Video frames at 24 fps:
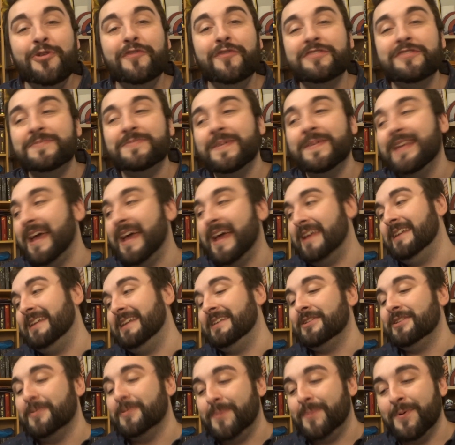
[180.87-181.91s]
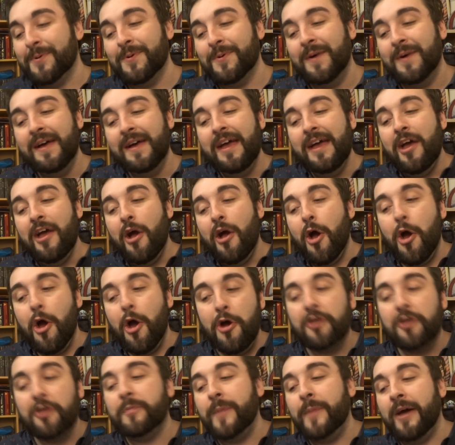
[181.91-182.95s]
has been added into the pool,
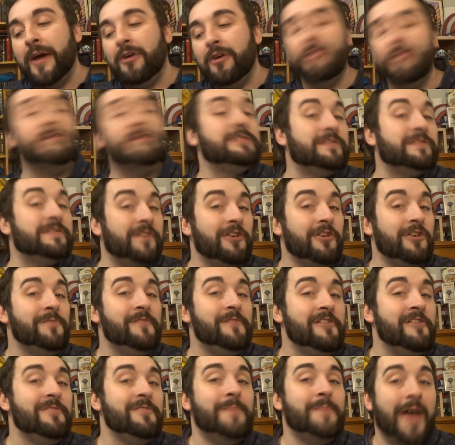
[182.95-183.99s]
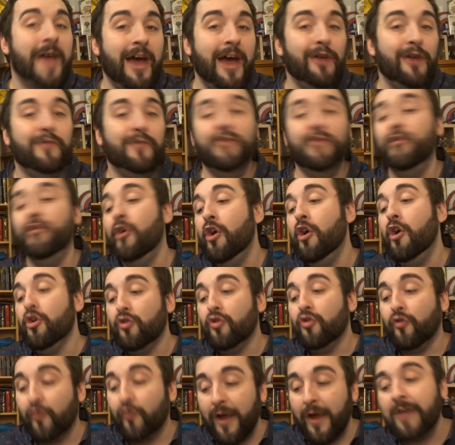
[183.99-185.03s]
Earth Power, which is a very powerful
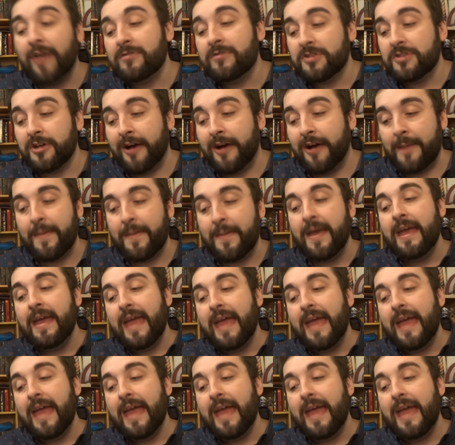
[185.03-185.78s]
ground type.